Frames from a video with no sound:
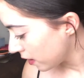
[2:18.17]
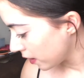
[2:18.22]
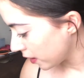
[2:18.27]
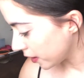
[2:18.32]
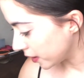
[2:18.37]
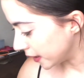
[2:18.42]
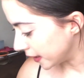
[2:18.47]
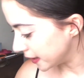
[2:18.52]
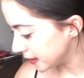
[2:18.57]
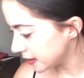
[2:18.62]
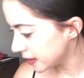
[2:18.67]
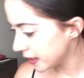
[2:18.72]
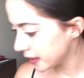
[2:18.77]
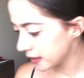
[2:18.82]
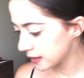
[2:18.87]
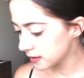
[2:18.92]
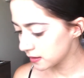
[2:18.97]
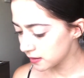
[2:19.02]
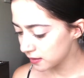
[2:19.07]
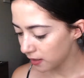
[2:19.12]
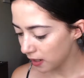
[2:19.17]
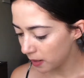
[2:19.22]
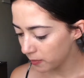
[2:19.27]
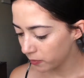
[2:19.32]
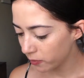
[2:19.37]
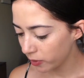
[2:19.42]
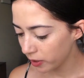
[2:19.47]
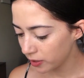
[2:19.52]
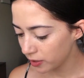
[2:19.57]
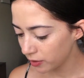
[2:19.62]
All right. Next, I'm
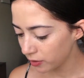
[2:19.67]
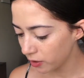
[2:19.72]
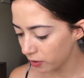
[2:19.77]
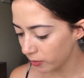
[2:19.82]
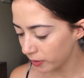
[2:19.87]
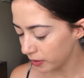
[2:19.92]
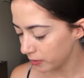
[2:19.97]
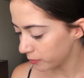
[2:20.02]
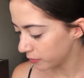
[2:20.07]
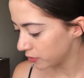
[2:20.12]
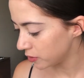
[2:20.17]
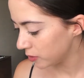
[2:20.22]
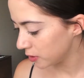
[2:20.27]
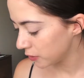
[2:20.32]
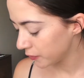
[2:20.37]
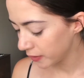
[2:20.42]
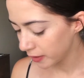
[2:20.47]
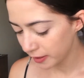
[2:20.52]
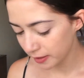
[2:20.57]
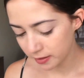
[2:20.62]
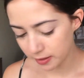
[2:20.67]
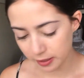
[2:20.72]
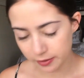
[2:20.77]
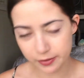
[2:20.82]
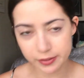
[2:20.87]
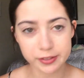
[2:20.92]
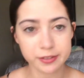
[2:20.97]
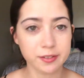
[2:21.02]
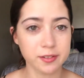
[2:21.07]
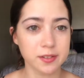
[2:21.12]
going to go in with two different
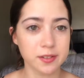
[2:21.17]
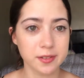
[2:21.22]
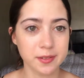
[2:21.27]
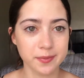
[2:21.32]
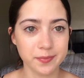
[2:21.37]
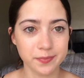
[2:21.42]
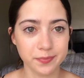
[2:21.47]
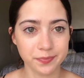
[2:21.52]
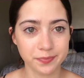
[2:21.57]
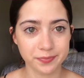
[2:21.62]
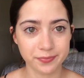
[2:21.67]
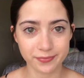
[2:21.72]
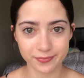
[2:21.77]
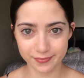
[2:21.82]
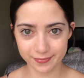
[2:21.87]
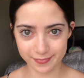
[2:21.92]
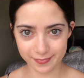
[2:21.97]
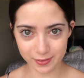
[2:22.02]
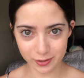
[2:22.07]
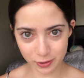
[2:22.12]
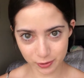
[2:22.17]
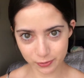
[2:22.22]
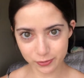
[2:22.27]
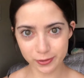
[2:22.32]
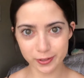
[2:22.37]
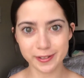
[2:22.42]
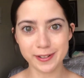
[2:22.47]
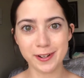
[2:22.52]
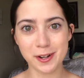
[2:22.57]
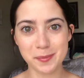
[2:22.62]
concealers. You'll
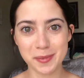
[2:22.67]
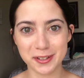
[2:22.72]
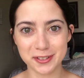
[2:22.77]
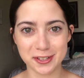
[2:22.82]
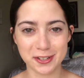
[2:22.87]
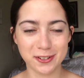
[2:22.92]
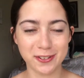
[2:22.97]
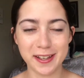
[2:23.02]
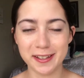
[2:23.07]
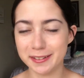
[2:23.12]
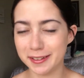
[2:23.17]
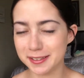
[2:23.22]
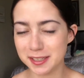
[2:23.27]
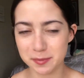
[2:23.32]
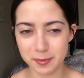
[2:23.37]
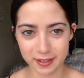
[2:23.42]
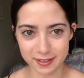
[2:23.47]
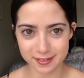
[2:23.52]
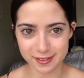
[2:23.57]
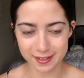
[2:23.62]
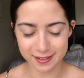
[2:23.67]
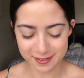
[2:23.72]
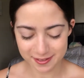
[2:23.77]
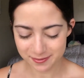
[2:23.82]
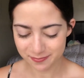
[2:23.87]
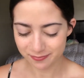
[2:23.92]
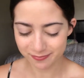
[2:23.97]
learn here on my channel I like to mix things.